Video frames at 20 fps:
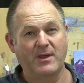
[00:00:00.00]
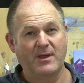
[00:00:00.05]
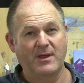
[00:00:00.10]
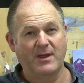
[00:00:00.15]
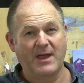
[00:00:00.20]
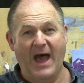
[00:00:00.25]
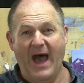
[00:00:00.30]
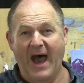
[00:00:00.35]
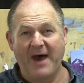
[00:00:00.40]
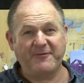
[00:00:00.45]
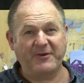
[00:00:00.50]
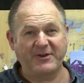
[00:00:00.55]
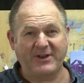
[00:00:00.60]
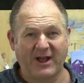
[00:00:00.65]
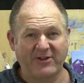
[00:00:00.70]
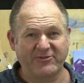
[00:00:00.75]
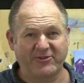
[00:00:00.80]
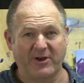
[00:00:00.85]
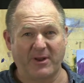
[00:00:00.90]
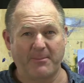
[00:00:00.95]
Half a
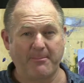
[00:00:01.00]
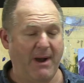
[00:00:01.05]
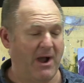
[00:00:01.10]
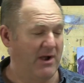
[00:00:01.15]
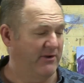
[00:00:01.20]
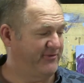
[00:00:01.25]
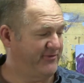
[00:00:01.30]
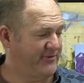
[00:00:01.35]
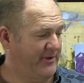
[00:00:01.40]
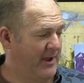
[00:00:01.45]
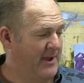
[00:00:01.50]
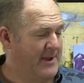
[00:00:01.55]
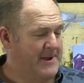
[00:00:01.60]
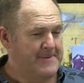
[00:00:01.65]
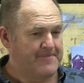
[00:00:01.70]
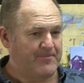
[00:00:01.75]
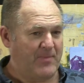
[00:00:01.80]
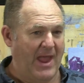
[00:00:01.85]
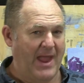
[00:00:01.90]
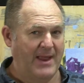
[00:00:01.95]
dozen at most.
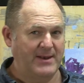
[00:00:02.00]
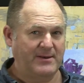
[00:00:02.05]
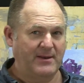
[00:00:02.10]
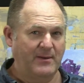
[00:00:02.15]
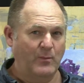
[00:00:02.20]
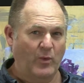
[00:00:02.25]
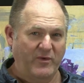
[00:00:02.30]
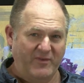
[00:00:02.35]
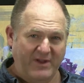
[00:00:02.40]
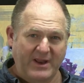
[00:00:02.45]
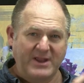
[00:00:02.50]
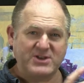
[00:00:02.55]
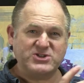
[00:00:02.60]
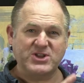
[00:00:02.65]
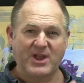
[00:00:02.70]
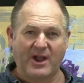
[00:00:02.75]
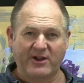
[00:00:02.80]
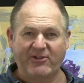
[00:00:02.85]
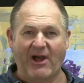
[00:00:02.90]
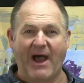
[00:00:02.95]
And within each of
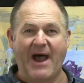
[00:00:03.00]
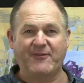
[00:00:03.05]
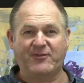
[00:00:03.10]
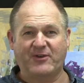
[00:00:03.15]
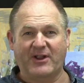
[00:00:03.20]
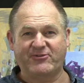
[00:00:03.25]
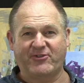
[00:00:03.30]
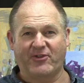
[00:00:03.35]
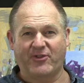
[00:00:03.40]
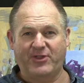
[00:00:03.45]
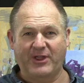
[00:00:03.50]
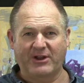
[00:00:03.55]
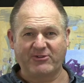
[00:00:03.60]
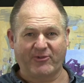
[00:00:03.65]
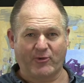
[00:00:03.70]
those half dozen things,